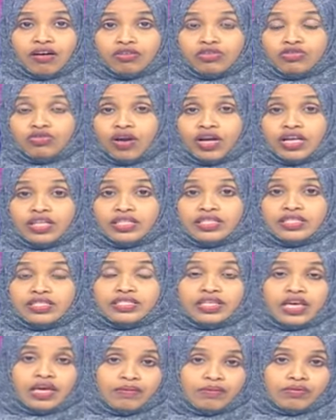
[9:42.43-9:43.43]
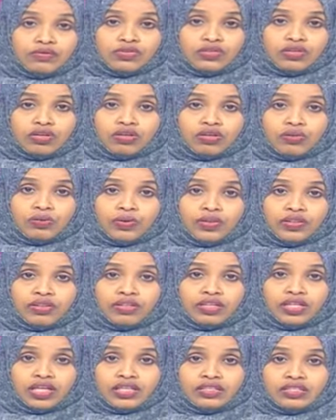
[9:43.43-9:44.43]
are trying the same of talking
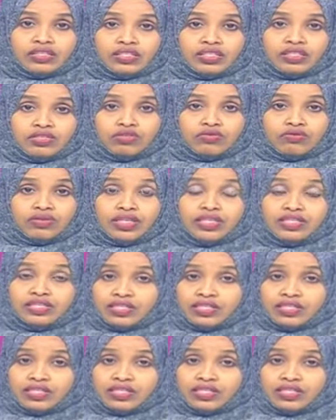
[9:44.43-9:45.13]
with the assistance of